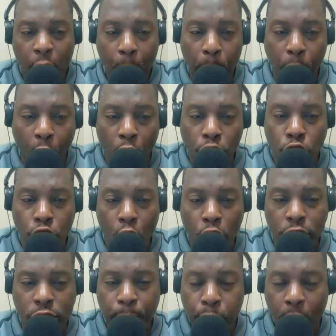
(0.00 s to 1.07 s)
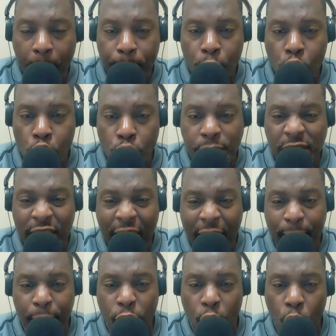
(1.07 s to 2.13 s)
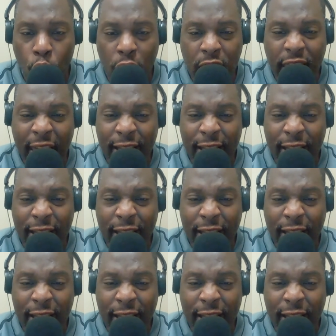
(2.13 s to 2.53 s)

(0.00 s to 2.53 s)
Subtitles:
Ball Dogs Prep Hoops Game of the Week,